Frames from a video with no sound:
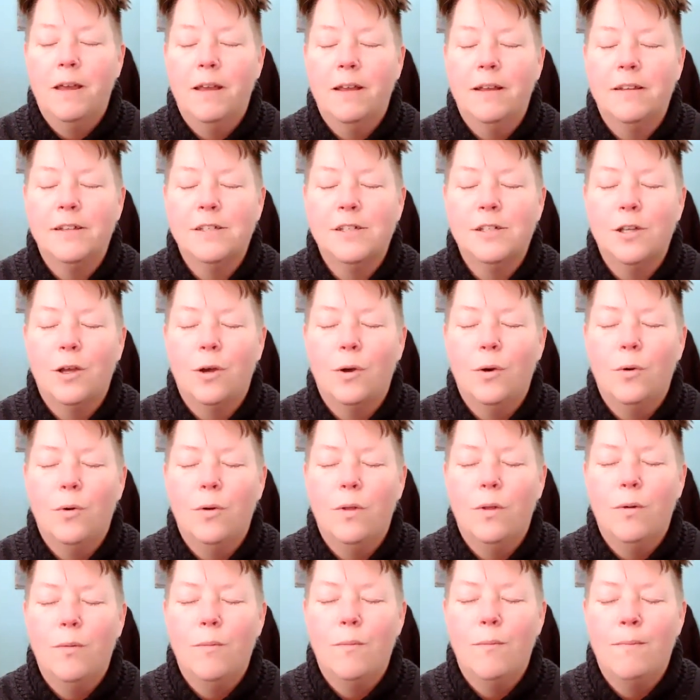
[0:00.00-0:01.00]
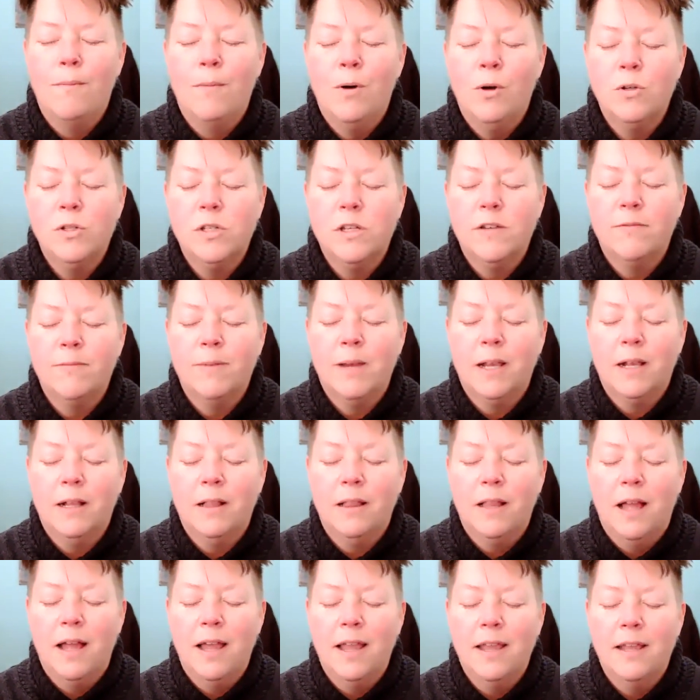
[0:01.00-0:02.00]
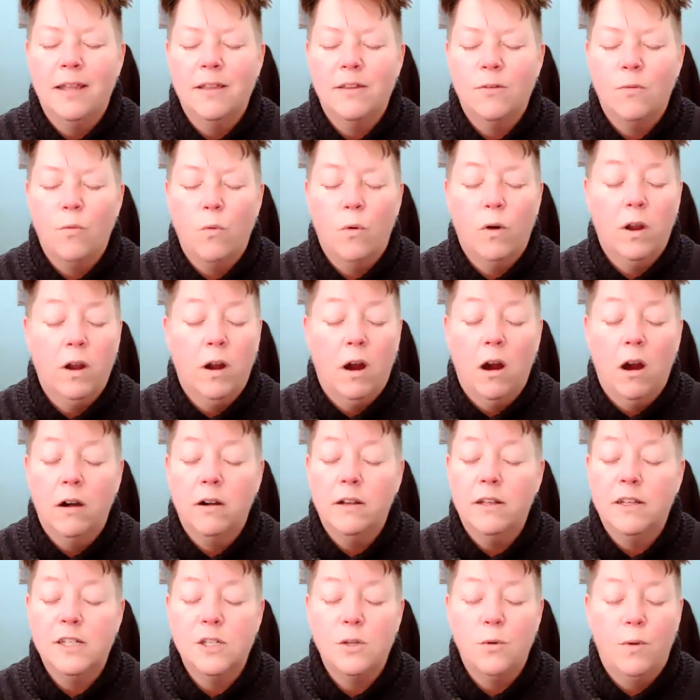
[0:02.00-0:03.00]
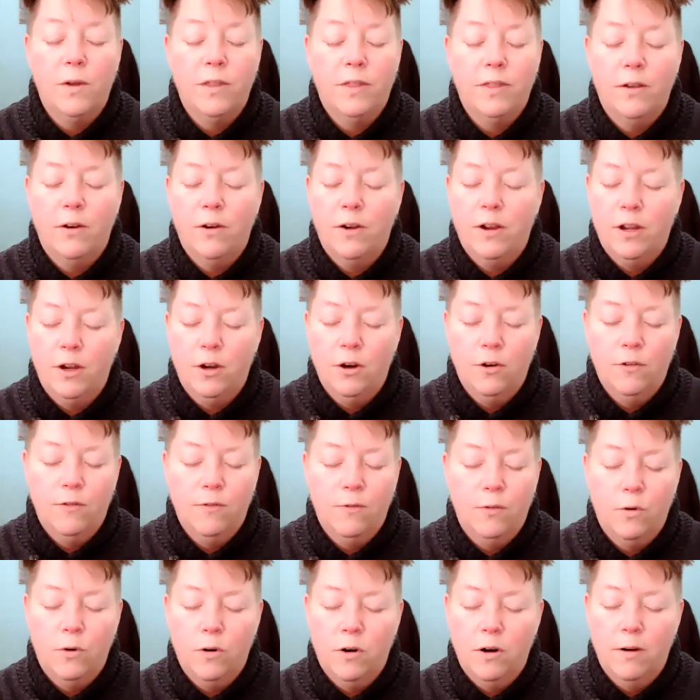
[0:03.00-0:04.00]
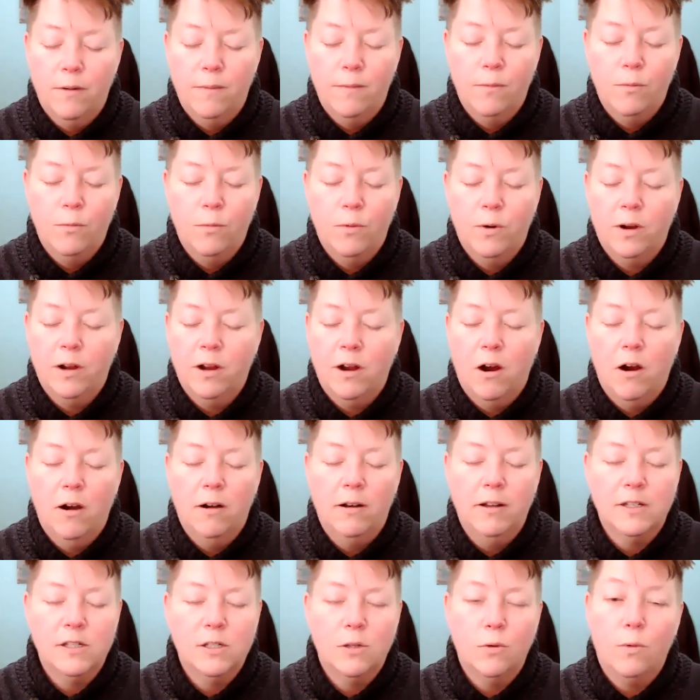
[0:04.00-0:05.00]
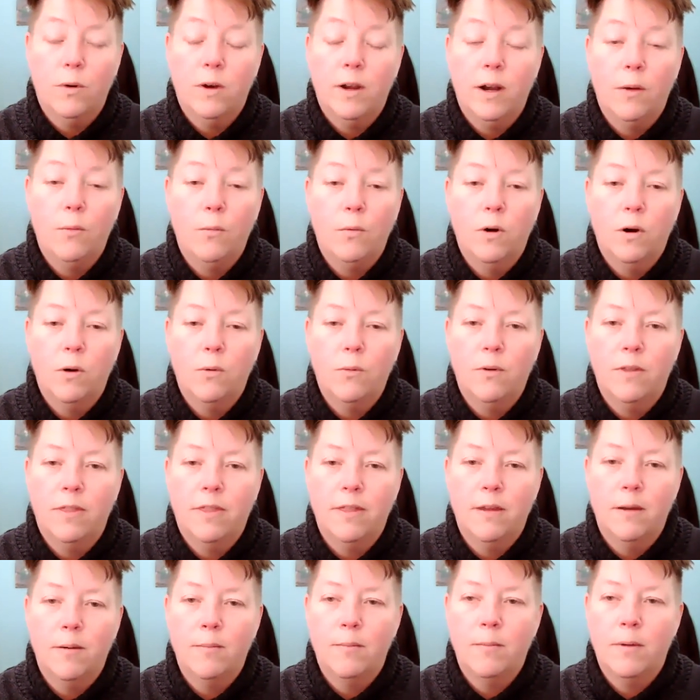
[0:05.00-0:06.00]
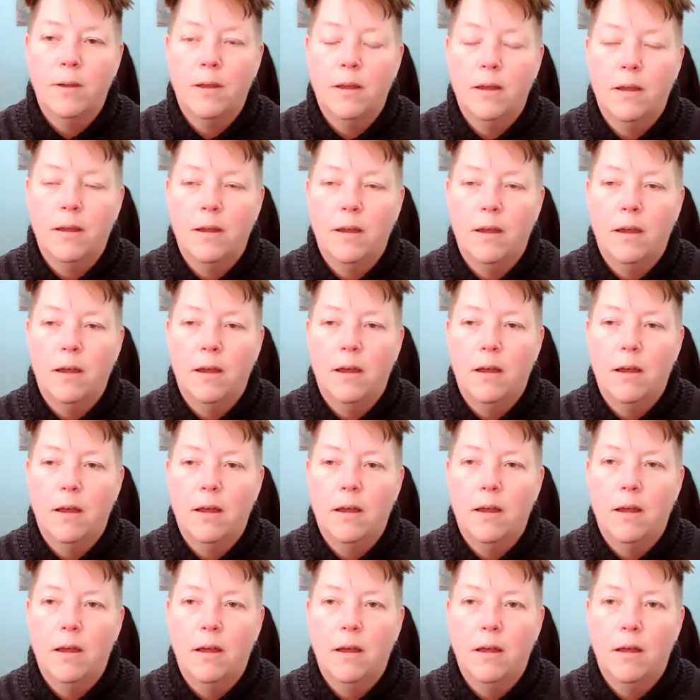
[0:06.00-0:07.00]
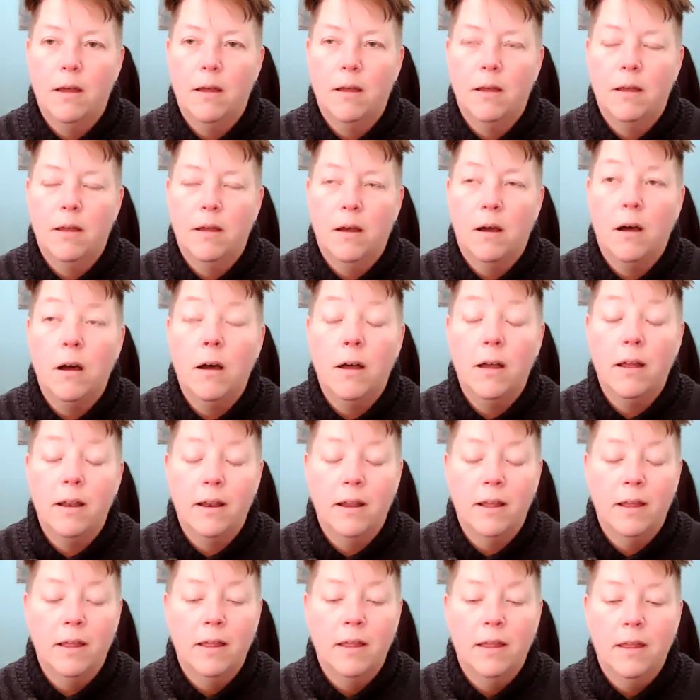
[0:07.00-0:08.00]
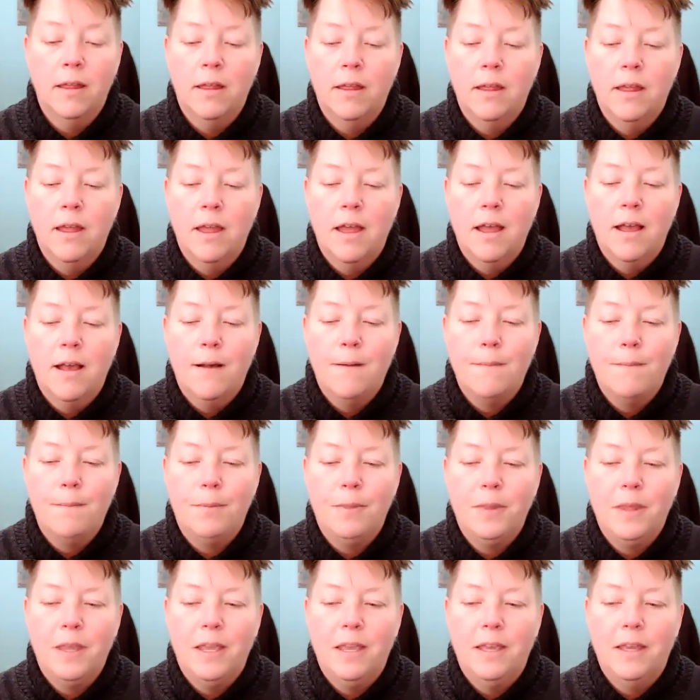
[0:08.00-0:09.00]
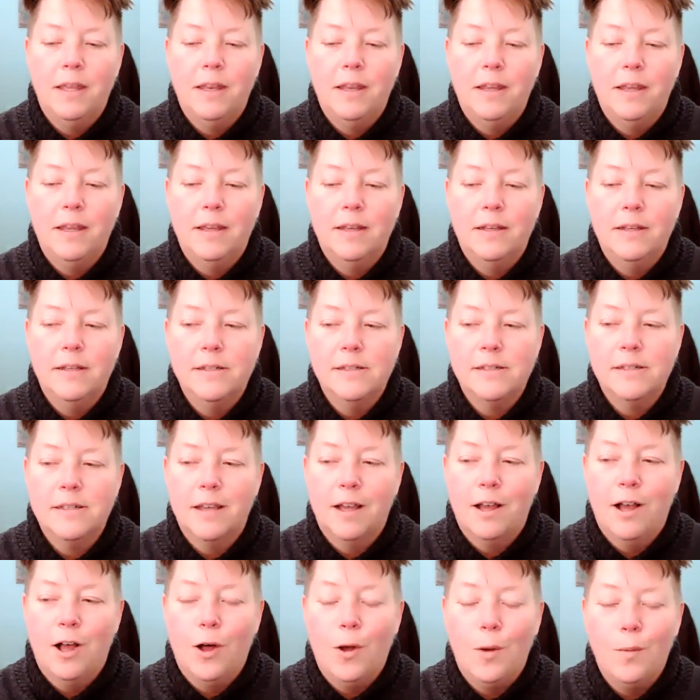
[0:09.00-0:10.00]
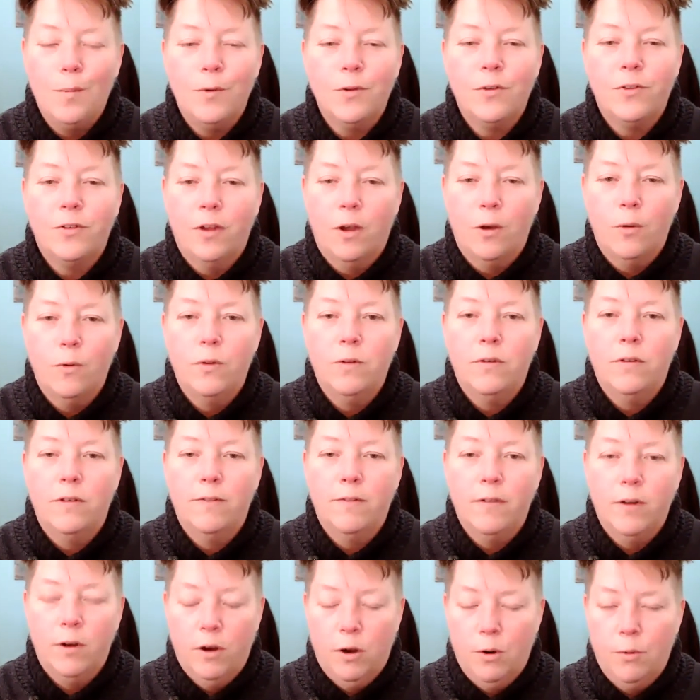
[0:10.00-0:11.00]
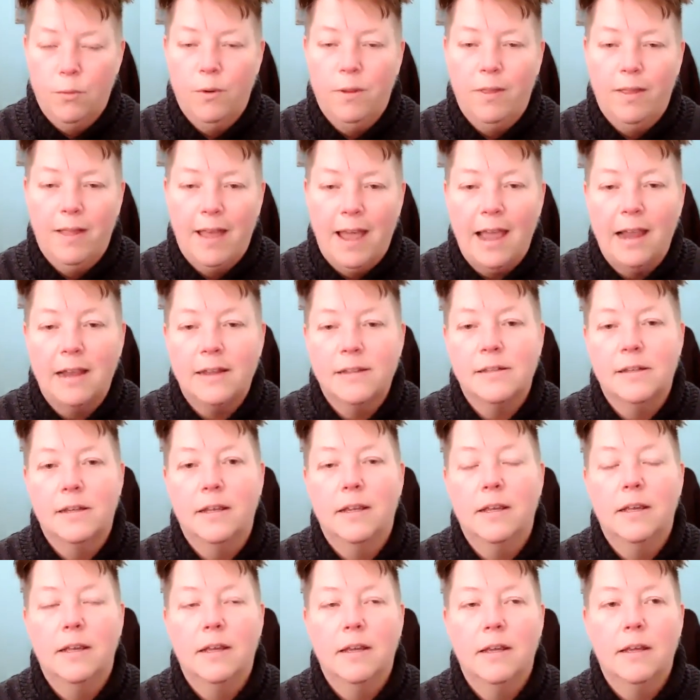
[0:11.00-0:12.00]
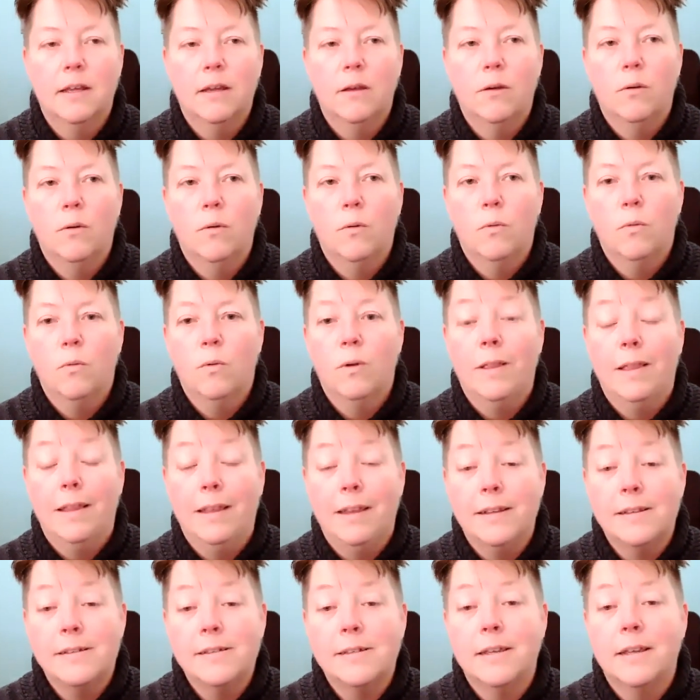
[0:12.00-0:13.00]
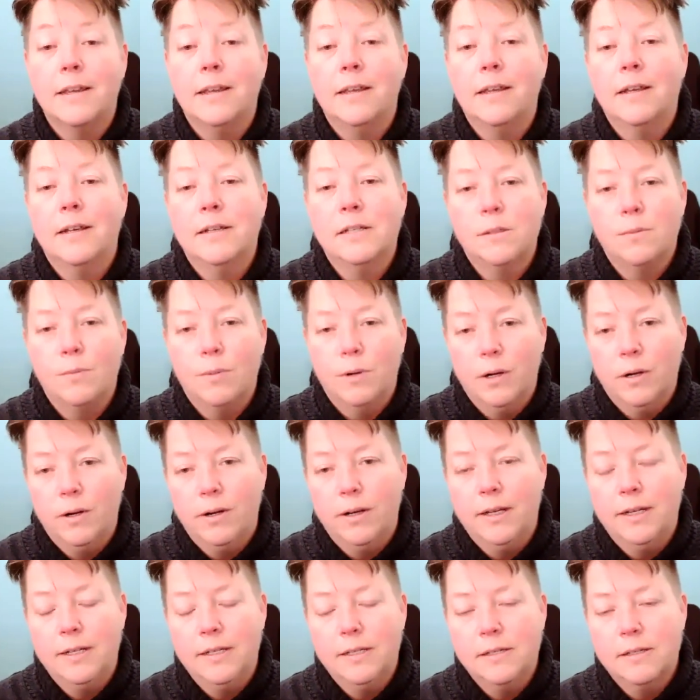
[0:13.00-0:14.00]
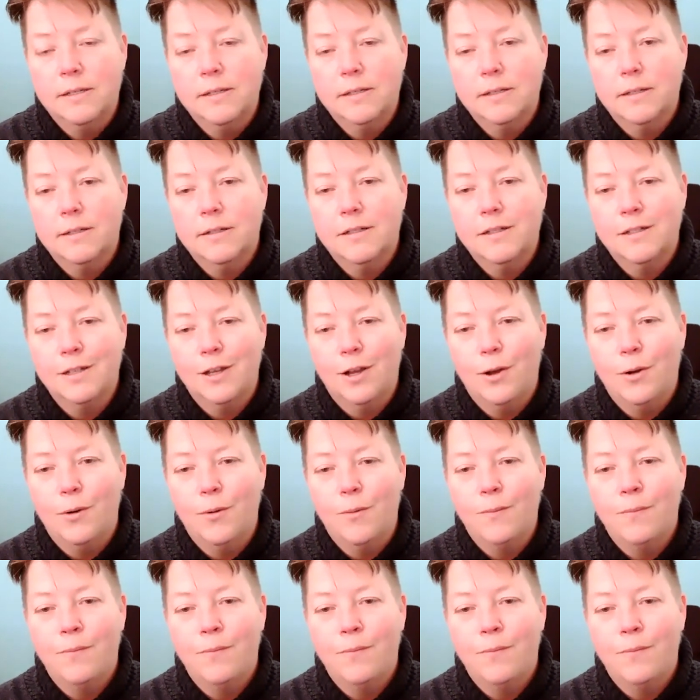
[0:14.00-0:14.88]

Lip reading: so most of my clients, regardless of what they're here for, regardless of what I work with them on, it is almost always a very relaxing, releasing experience. So